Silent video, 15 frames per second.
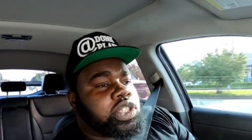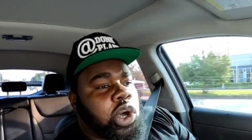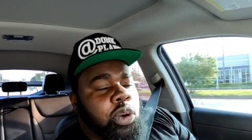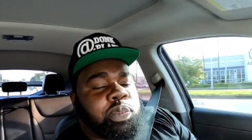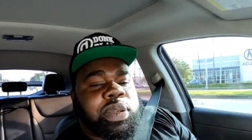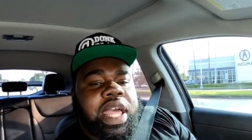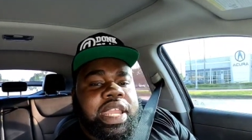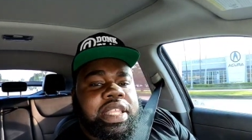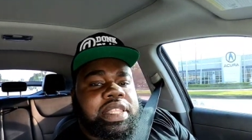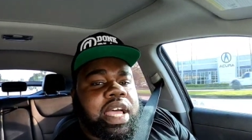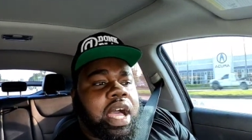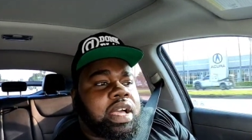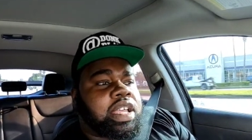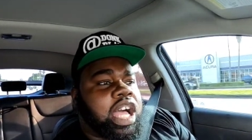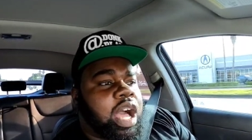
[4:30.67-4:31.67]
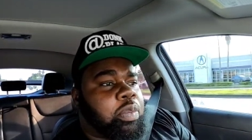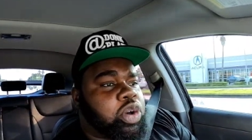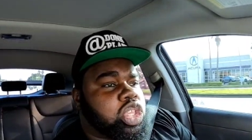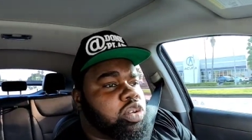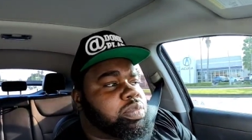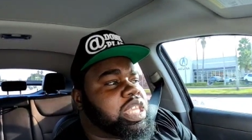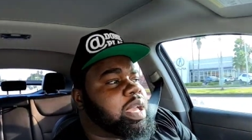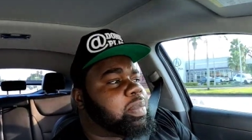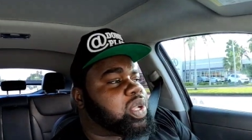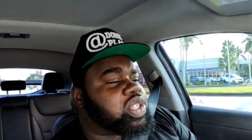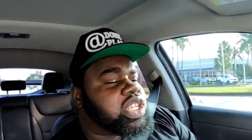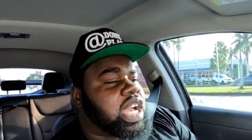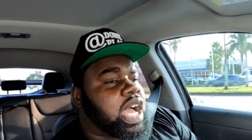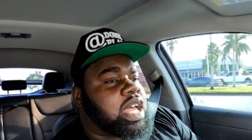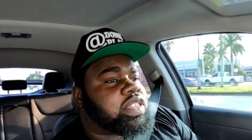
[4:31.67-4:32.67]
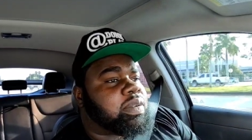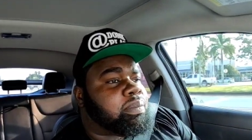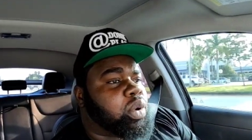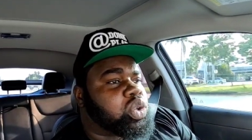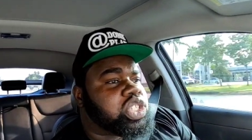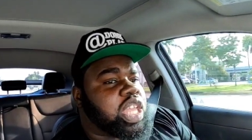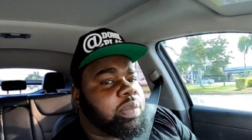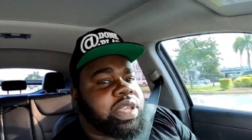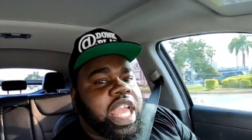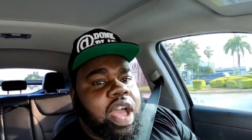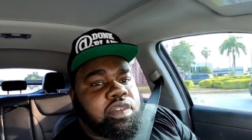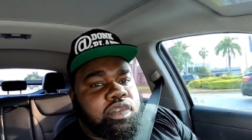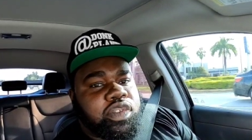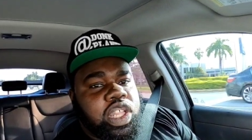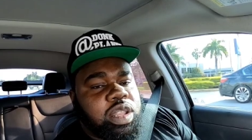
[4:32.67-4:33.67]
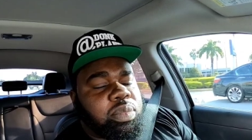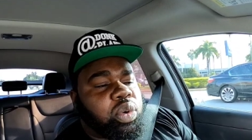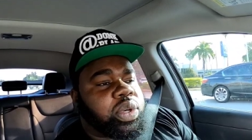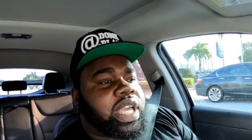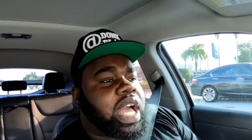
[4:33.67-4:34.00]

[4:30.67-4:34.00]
donkplanet.com where you'll be able to check out the merch that we have available.